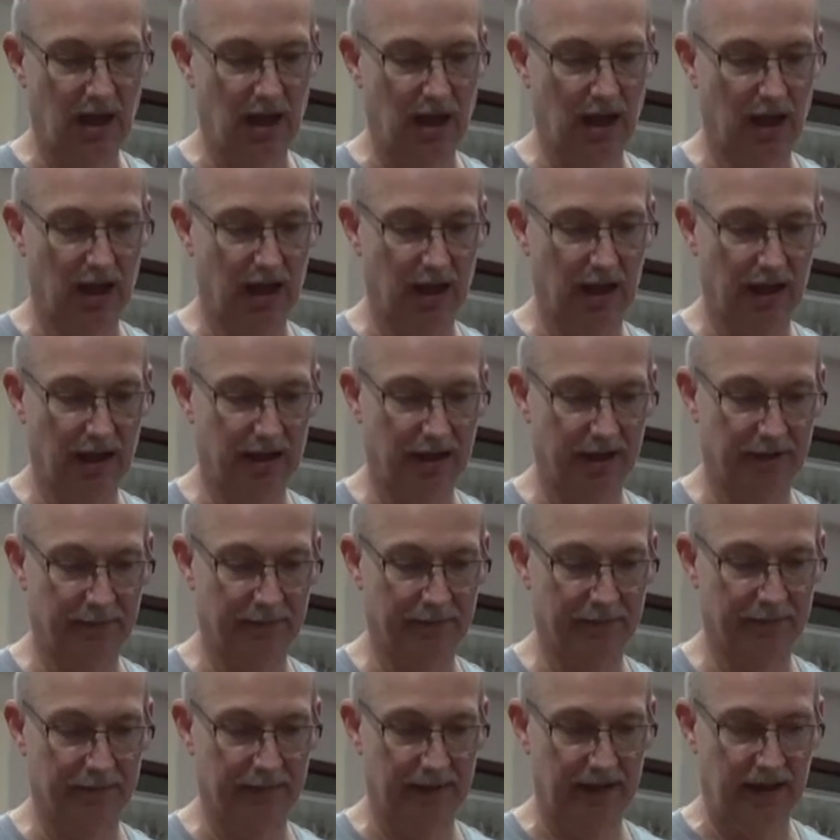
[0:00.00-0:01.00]

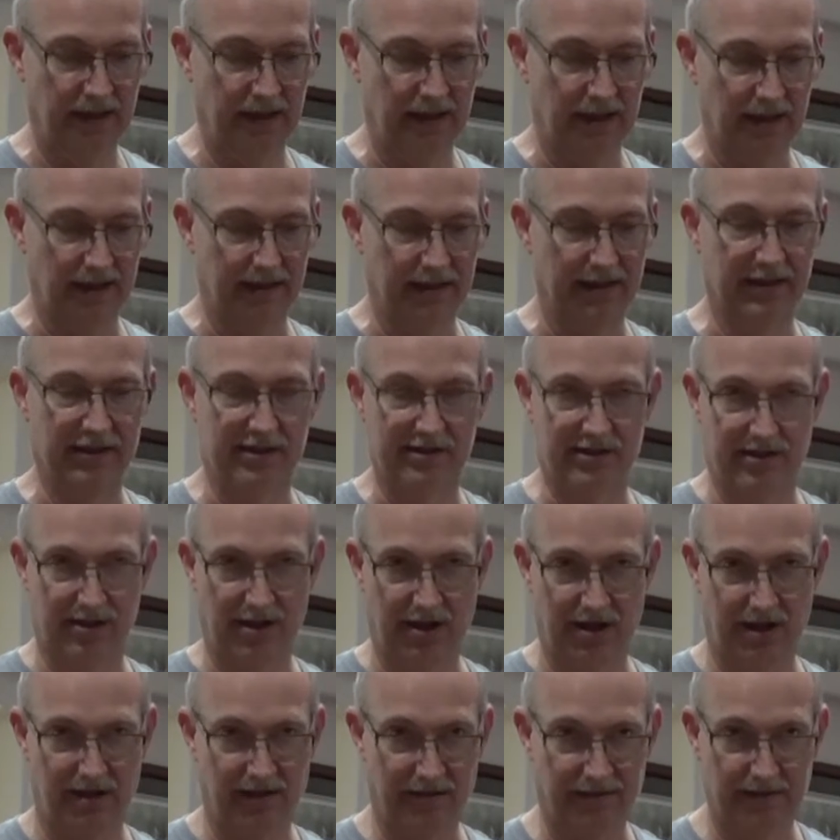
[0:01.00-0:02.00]
The
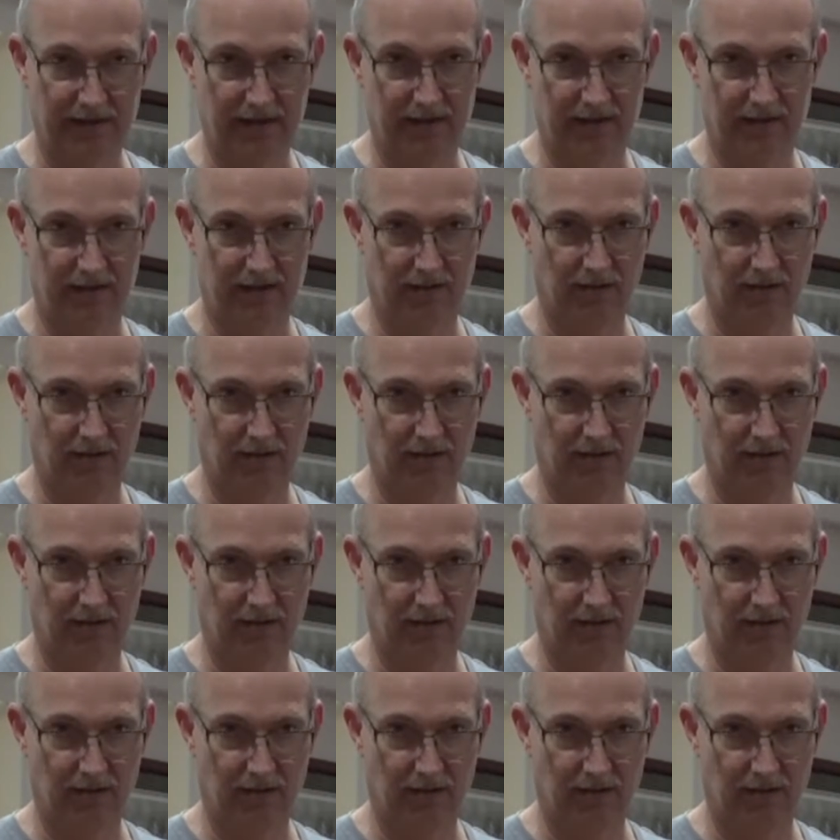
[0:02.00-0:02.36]
soft